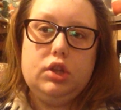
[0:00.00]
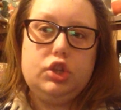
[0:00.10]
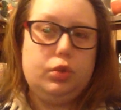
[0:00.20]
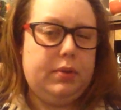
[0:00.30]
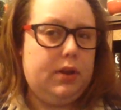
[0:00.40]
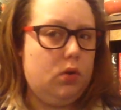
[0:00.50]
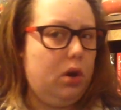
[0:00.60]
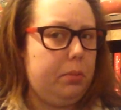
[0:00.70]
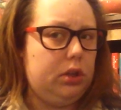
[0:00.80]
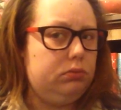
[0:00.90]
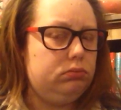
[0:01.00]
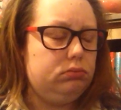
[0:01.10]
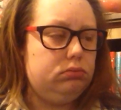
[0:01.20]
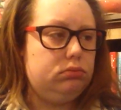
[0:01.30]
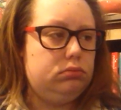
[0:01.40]
to be normal.
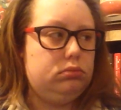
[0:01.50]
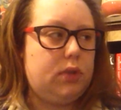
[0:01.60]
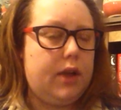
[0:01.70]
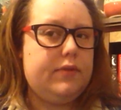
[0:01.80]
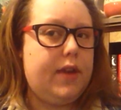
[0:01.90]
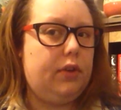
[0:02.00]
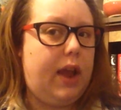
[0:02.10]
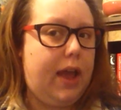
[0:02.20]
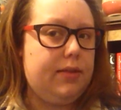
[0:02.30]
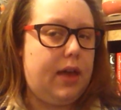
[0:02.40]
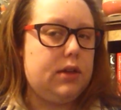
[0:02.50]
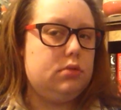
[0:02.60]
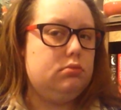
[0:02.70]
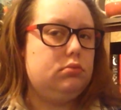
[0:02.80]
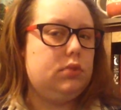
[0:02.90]
I've never had that
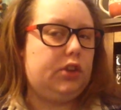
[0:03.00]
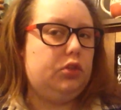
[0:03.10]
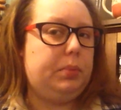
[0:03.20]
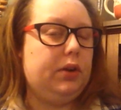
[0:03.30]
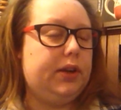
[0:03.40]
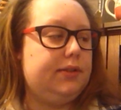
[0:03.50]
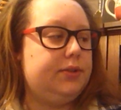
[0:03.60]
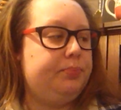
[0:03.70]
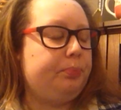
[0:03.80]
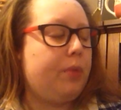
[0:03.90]
experience.